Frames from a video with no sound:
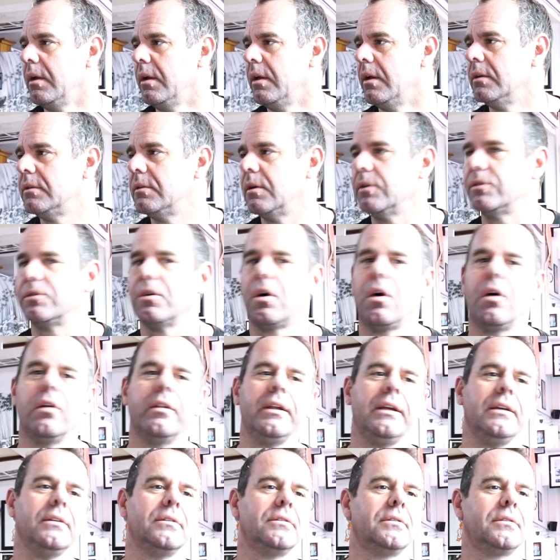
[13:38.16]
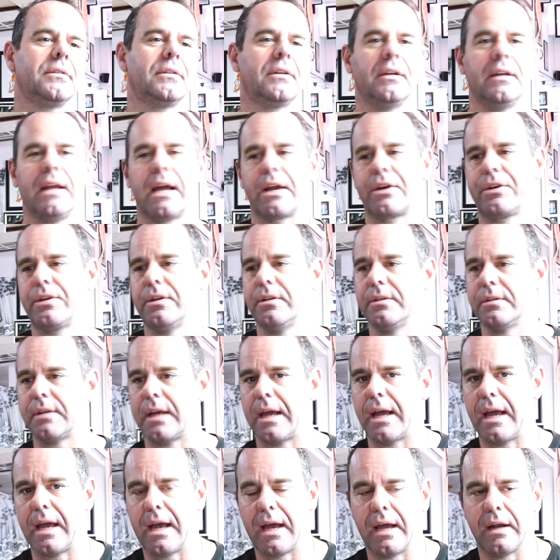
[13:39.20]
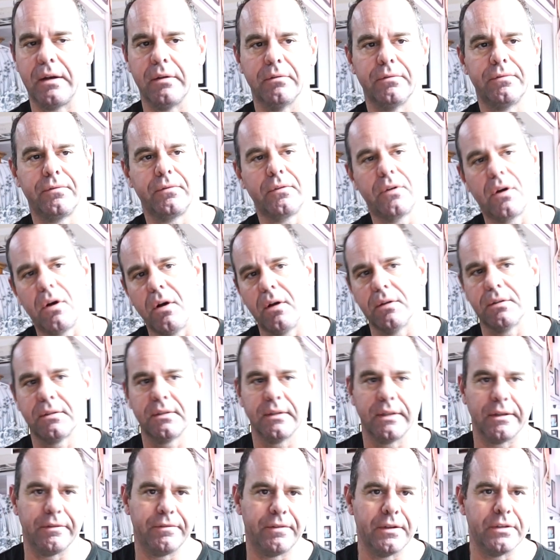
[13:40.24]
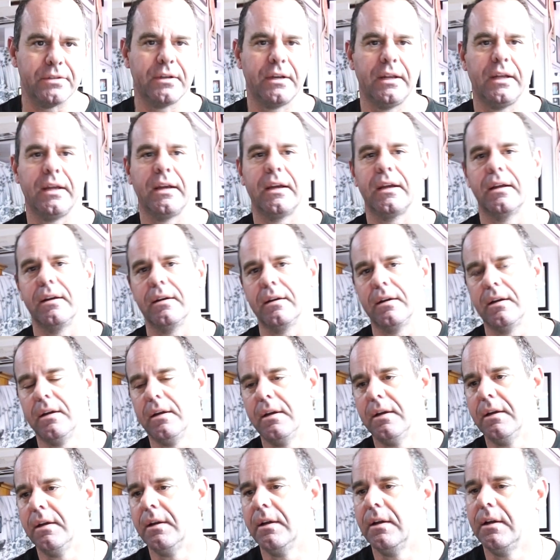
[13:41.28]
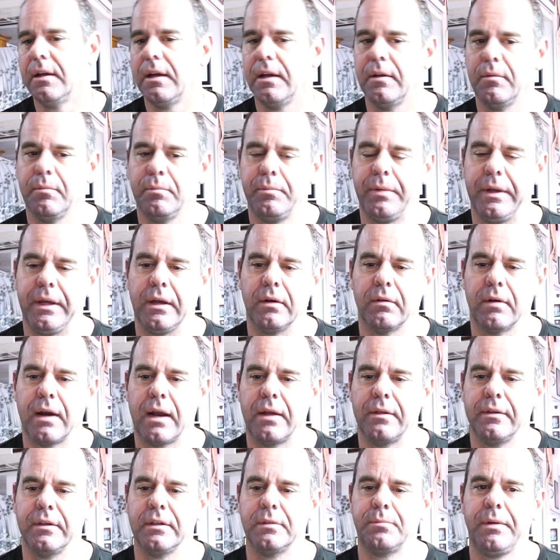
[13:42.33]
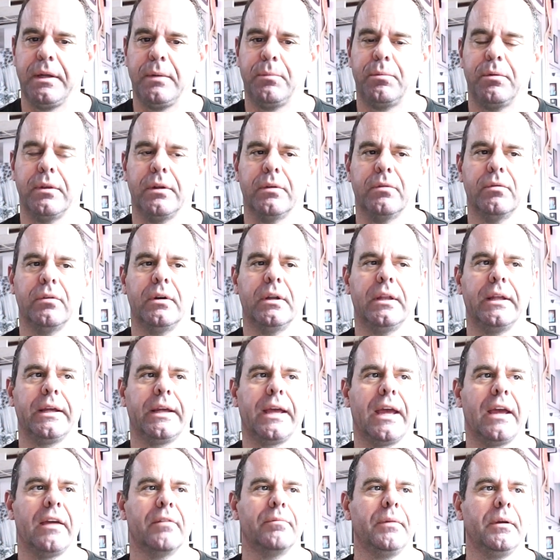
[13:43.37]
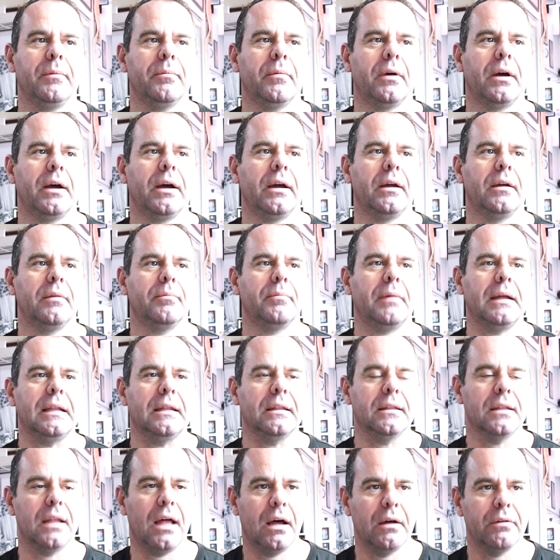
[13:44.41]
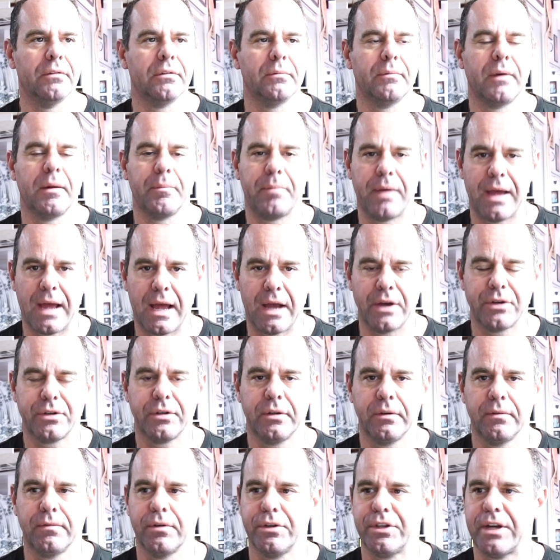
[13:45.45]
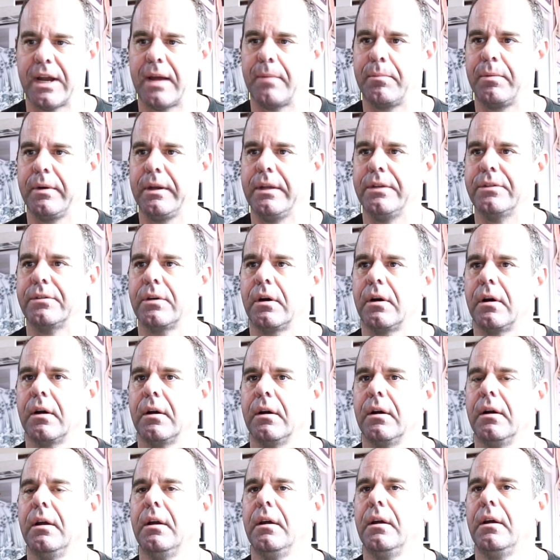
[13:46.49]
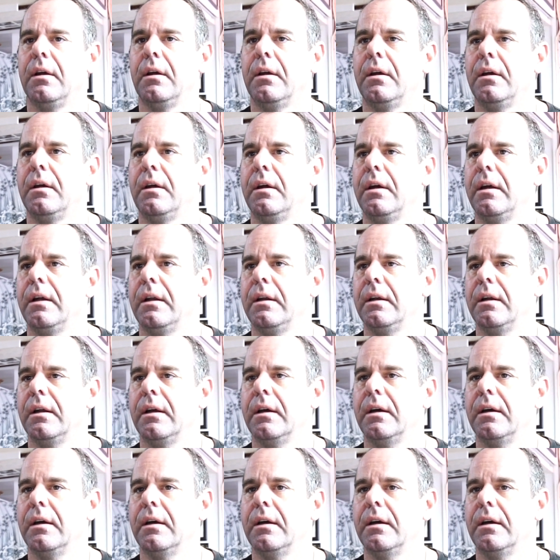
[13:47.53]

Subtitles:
So it's all these connections I had of constantly visiting and being around these people that really gave me my love and my passion for Japanese art, and